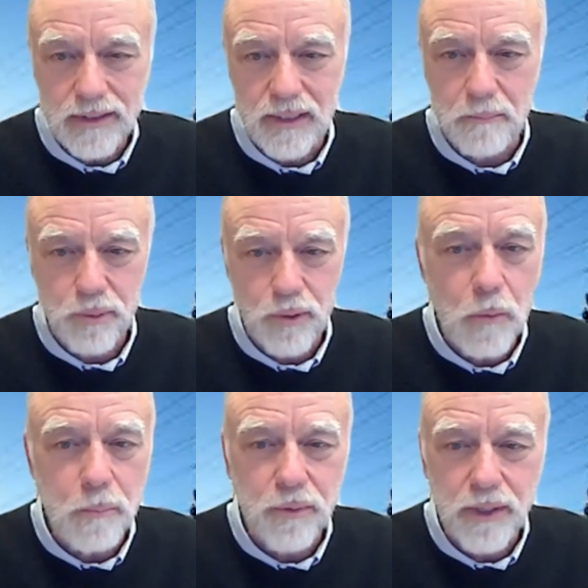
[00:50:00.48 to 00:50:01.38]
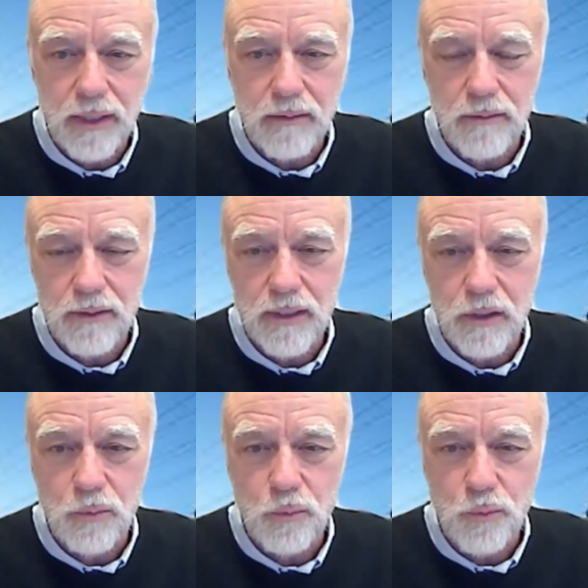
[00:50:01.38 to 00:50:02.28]
the appropriate you
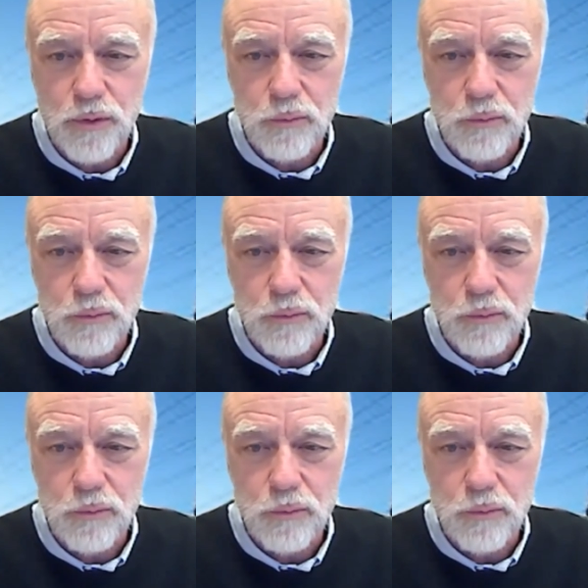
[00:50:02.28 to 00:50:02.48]
know re-